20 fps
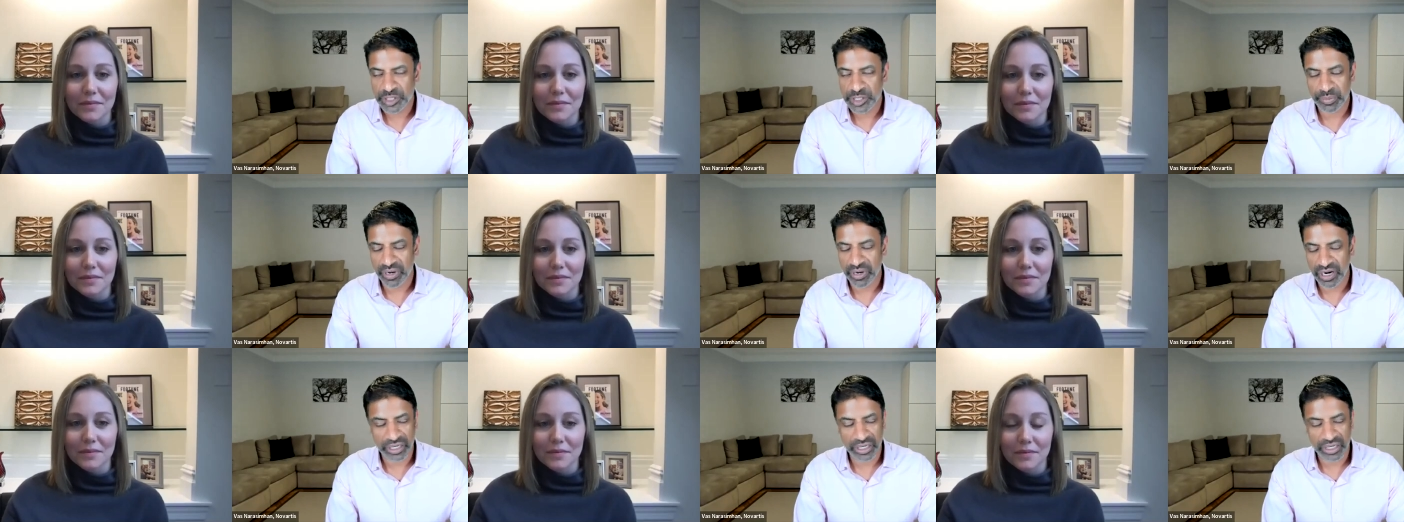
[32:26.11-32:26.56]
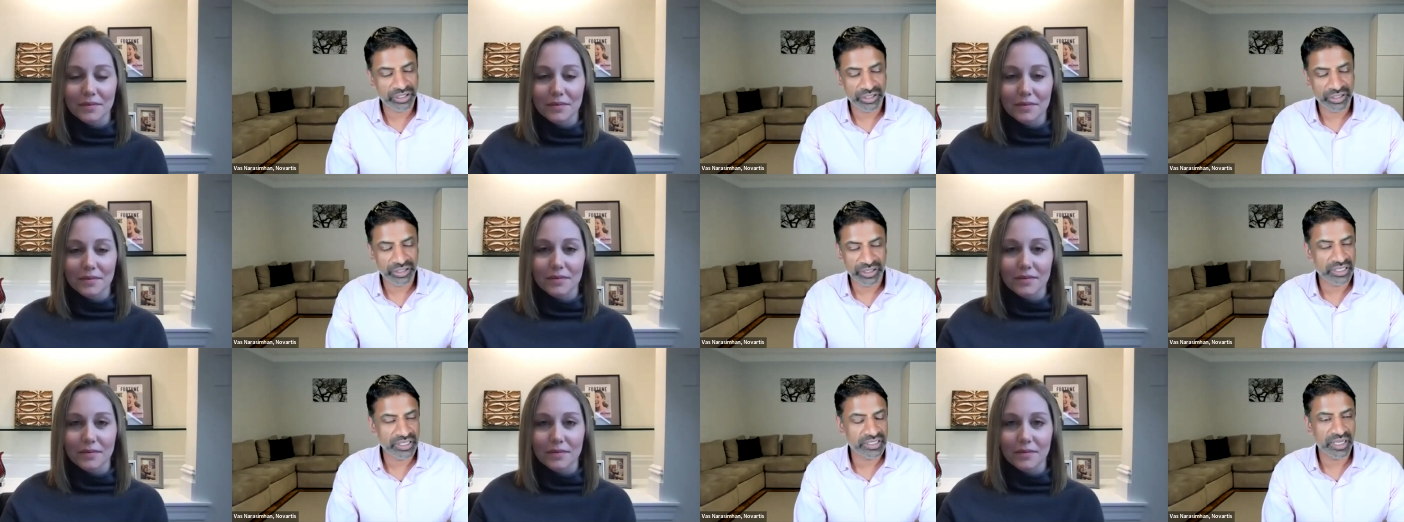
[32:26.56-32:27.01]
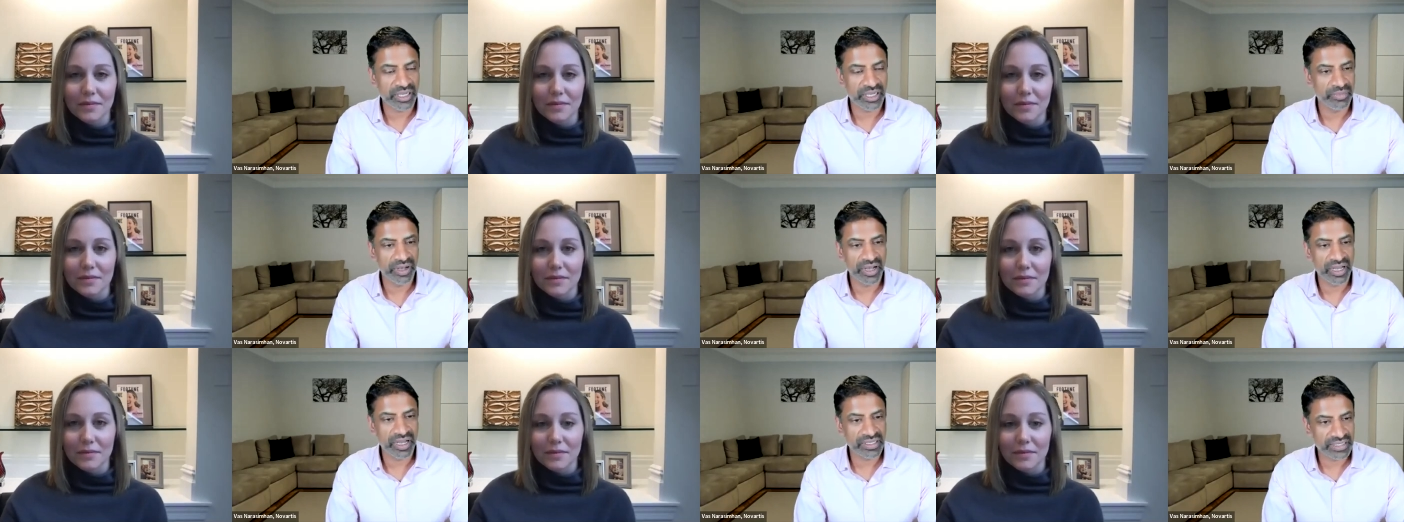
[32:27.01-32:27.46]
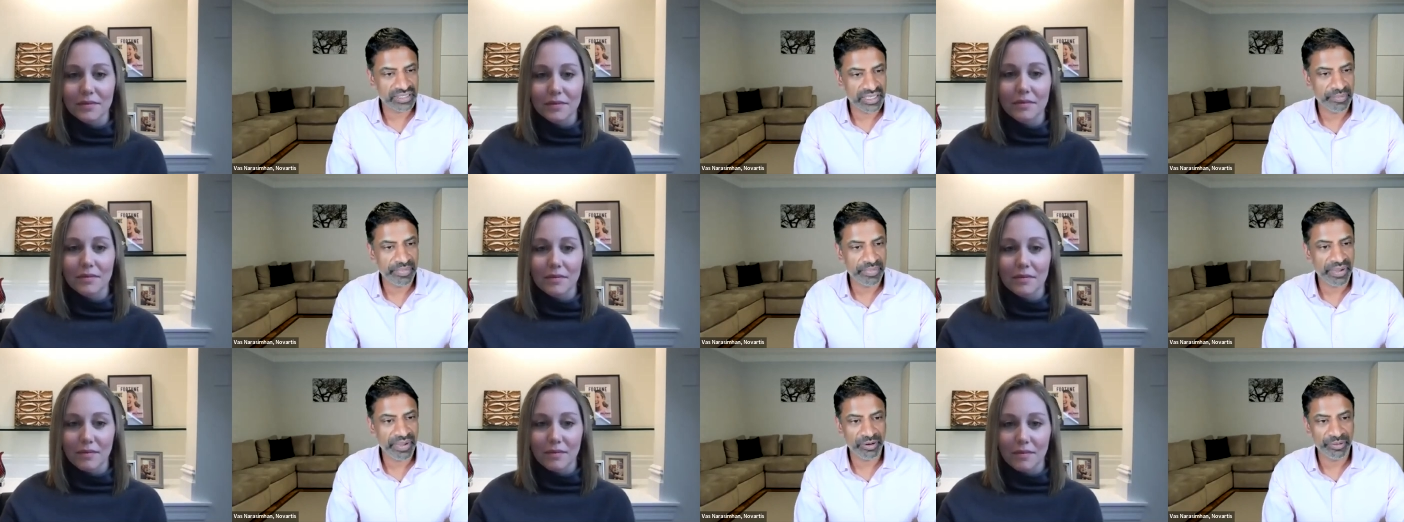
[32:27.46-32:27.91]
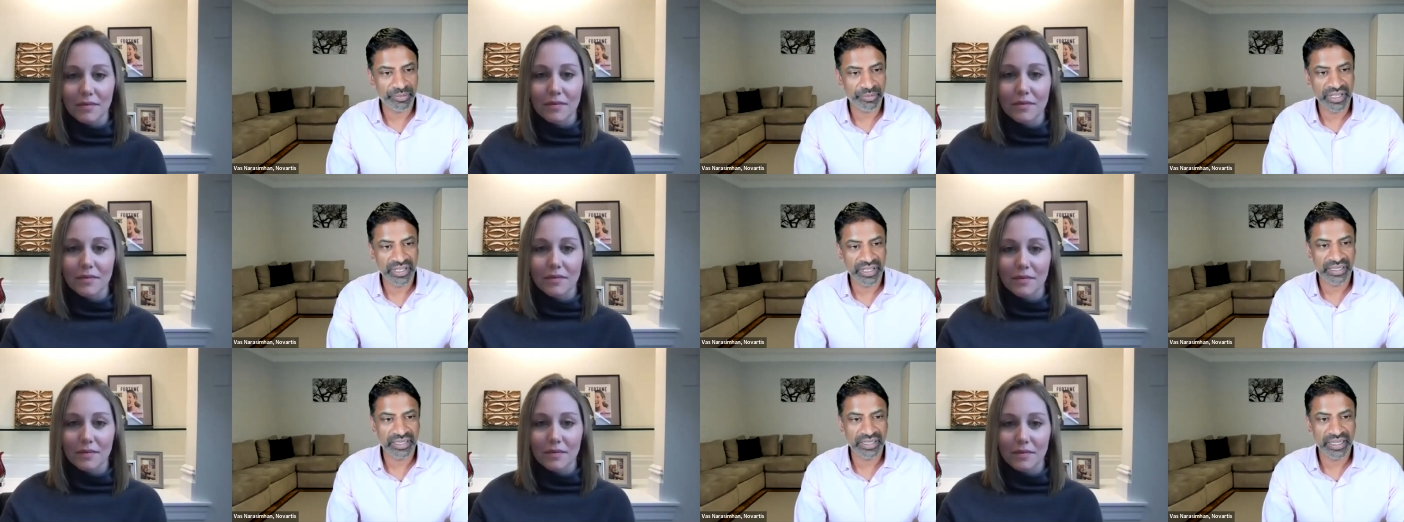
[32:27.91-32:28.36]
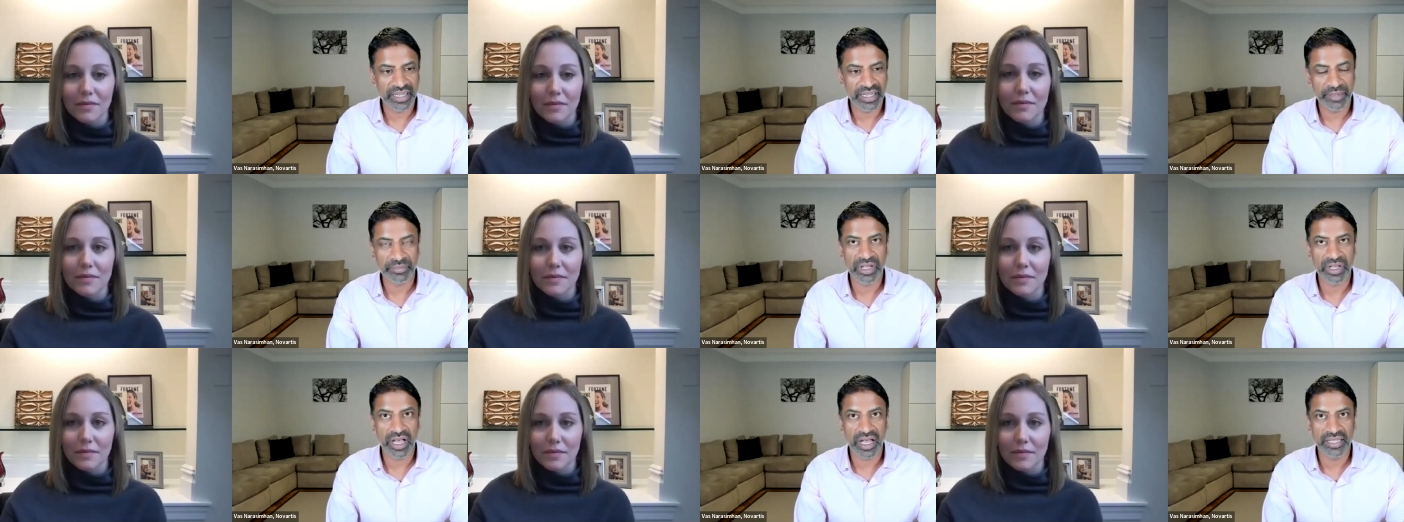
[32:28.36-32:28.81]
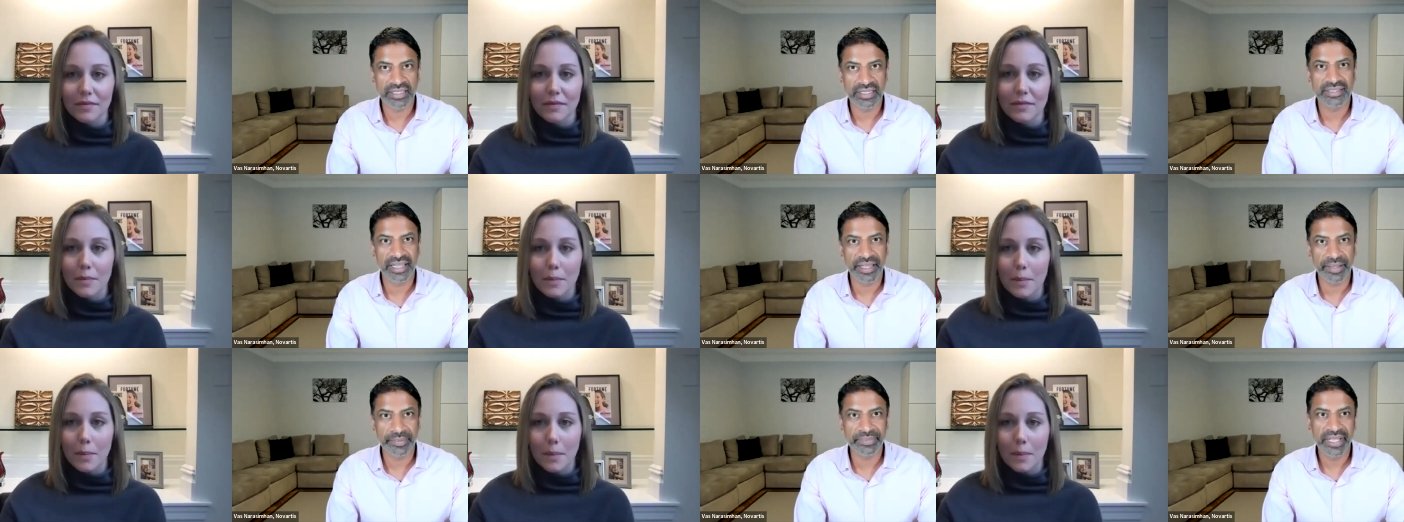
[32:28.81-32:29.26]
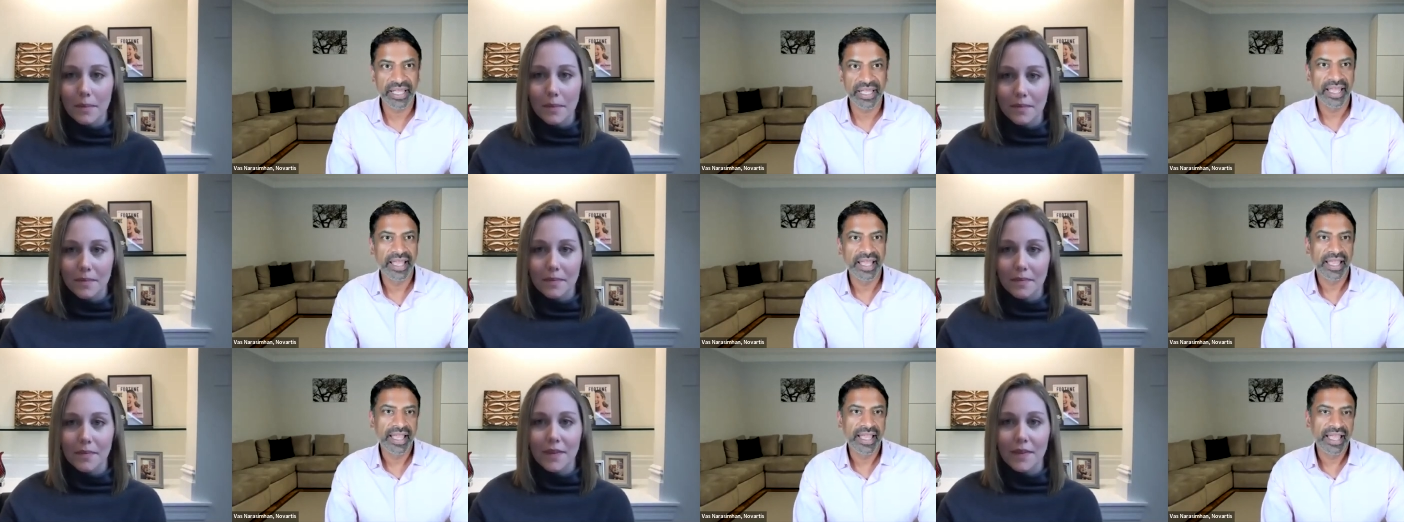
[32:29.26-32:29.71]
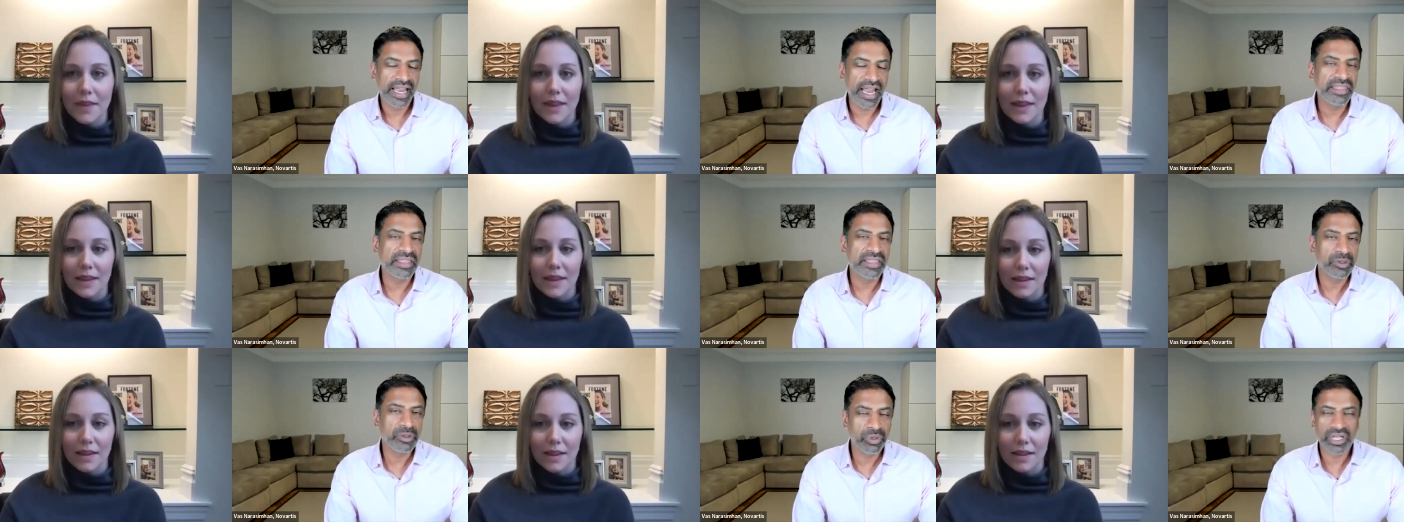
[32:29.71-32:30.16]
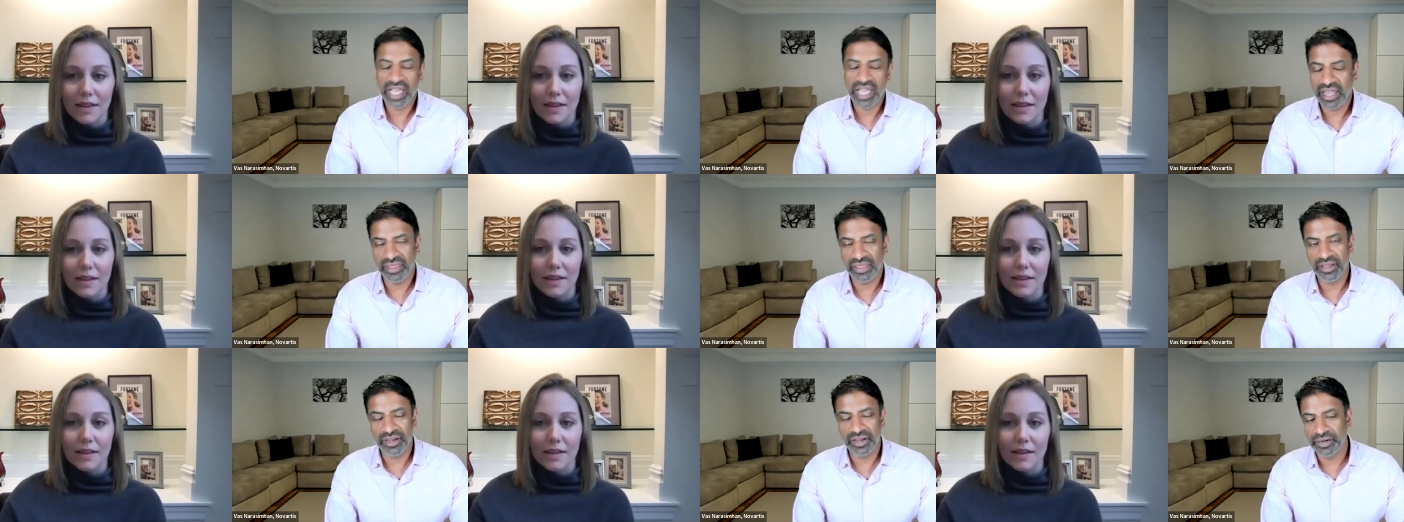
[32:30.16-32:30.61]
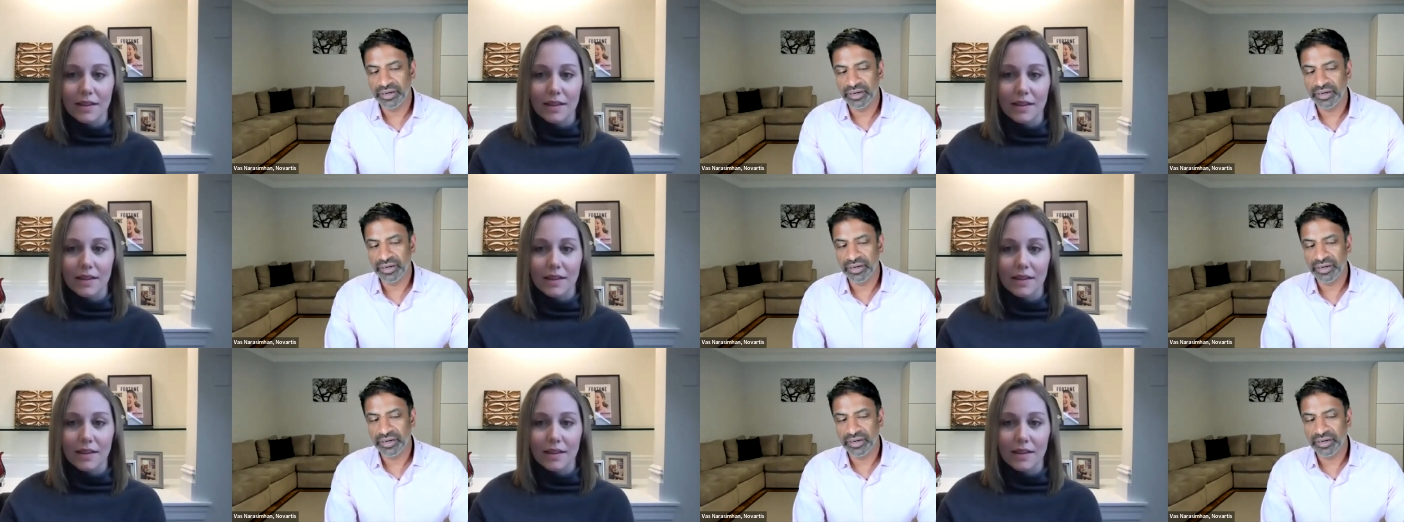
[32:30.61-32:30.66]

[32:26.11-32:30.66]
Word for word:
Speaker 1: Inspiring Curious, Unbossed, and Empowerment concept. And I think we'll get